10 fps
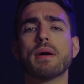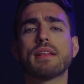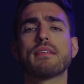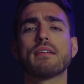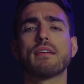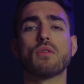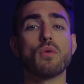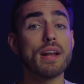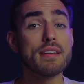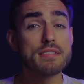But
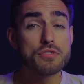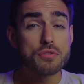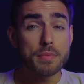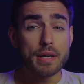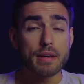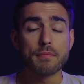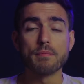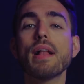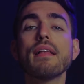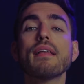why listen to me?
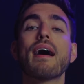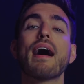Well,